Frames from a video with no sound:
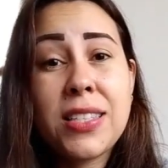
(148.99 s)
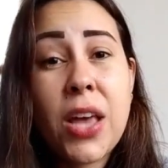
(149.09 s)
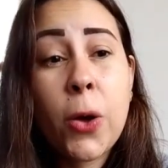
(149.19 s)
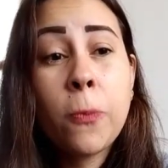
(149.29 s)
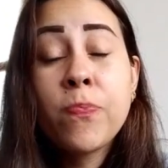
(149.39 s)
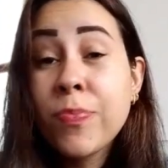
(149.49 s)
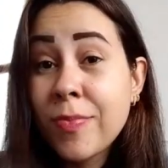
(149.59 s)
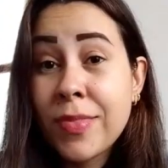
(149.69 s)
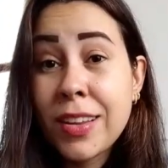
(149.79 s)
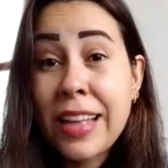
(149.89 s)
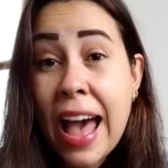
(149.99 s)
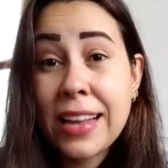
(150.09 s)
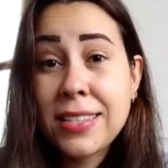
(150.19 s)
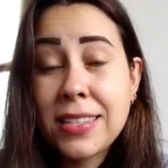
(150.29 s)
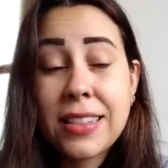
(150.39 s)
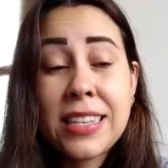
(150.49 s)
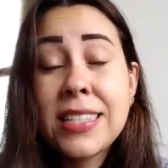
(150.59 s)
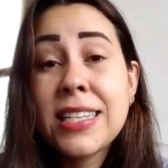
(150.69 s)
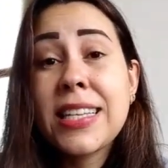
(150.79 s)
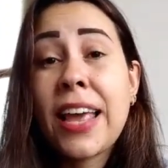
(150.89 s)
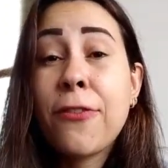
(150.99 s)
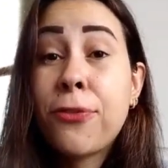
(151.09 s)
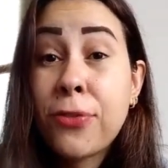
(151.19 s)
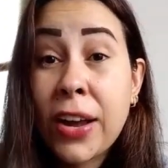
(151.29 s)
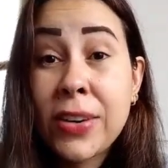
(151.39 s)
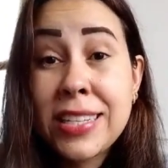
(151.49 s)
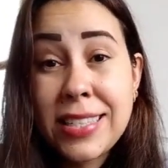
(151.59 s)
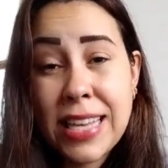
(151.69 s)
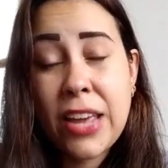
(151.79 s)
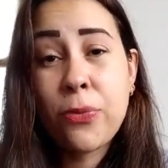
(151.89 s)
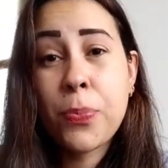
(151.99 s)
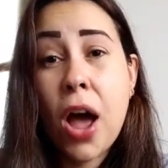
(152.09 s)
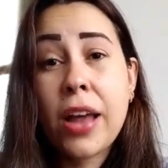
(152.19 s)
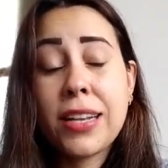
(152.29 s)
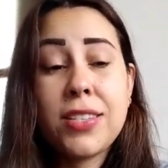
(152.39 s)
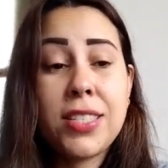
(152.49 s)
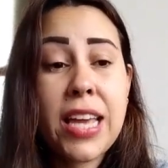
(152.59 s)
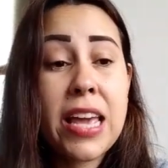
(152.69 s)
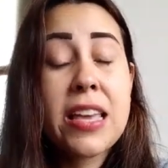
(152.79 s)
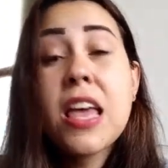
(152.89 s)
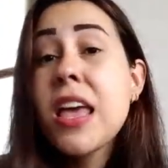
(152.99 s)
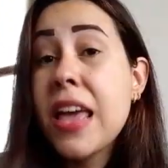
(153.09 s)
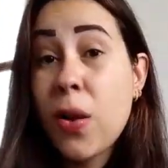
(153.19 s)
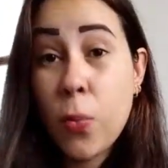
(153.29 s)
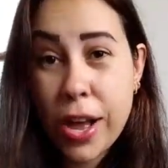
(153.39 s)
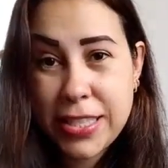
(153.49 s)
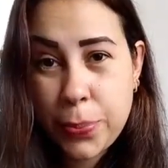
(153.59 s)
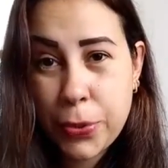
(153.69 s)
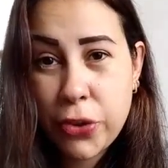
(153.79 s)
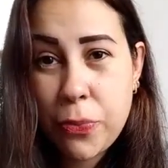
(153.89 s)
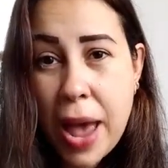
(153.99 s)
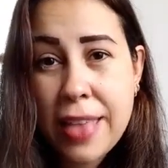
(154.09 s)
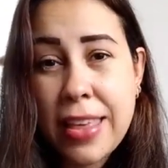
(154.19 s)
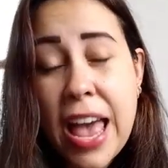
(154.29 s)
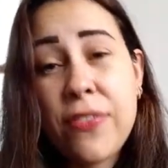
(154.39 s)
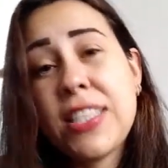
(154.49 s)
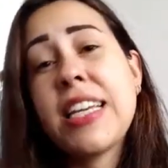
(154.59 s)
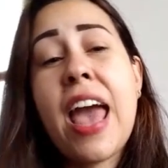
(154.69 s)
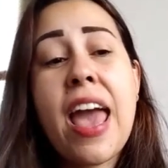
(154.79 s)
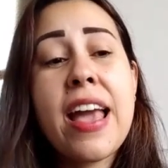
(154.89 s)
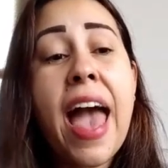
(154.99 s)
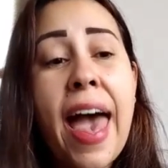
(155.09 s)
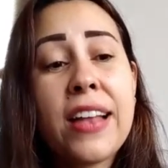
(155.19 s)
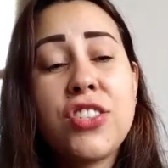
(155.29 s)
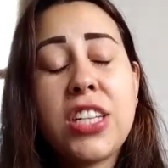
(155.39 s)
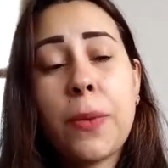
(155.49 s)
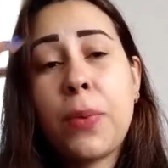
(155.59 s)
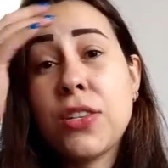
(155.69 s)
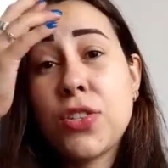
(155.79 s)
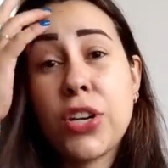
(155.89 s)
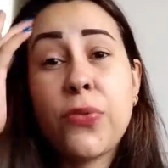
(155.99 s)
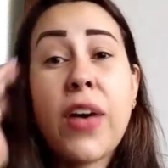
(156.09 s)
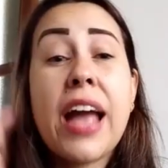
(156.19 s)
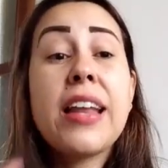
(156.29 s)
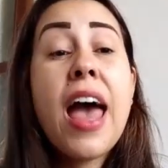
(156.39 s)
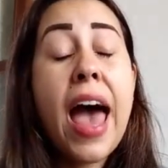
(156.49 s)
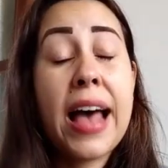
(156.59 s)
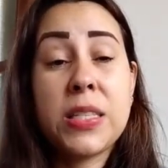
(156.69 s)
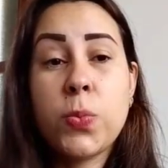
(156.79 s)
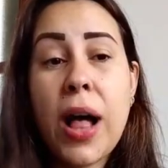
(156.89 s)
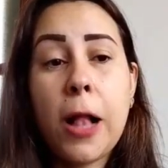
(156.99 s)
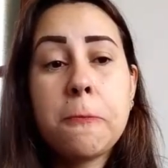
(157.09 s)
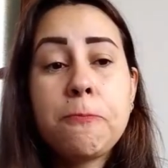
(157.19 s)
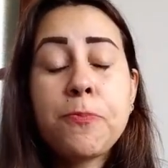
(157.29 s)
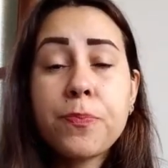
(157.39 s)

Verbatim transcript: So guys, this is a very safe product to take. It was approved by the FDA and GMP certified as well.